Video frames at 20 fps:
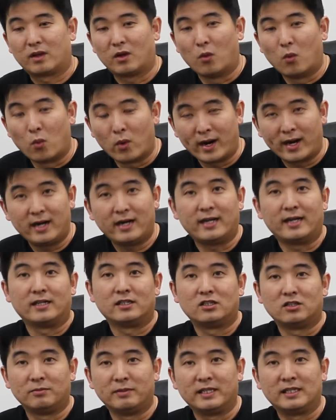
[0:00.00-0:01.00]

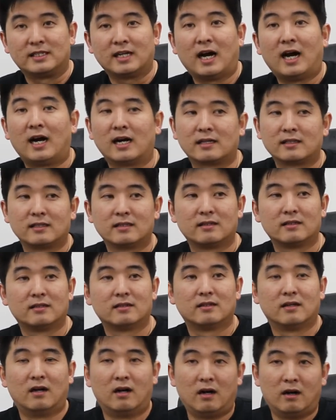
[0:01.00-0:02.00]
waiting to be docked
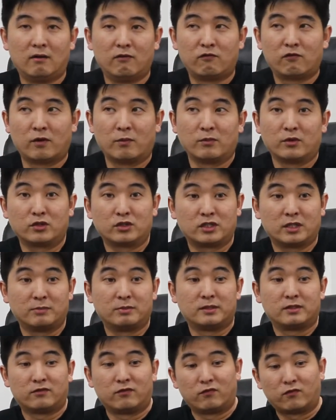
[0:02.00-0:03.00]
uh, from the
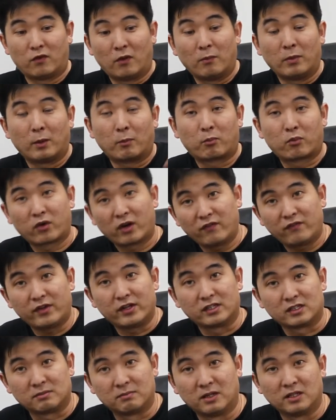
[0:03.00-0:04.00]
ships from the
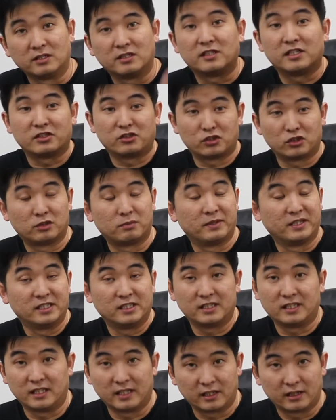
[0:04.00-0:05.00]
previous months that's just been
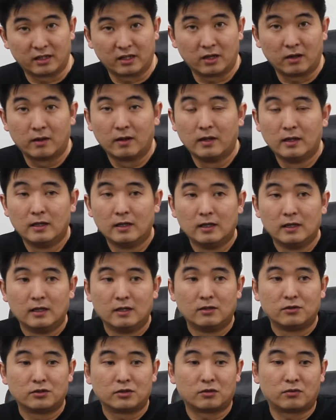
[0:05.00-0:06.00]
sitting there.
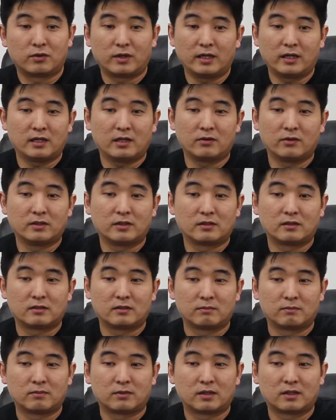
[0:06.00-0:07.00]
So right now
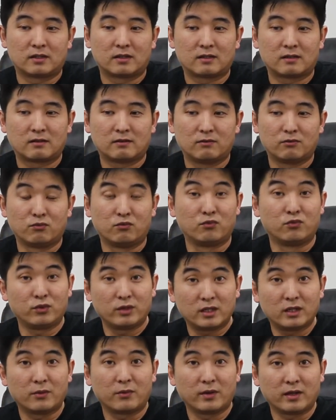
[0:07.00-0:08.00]
it's
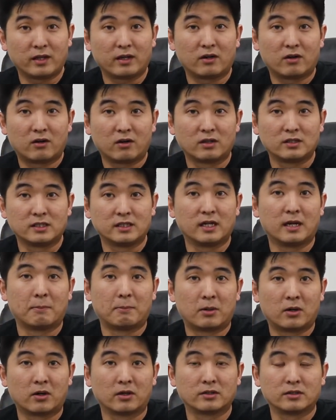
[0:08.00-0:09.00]
really, really hard to
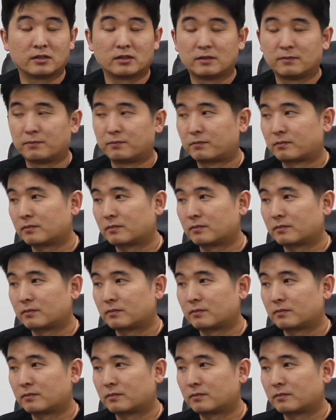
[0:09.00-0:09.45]
get parts.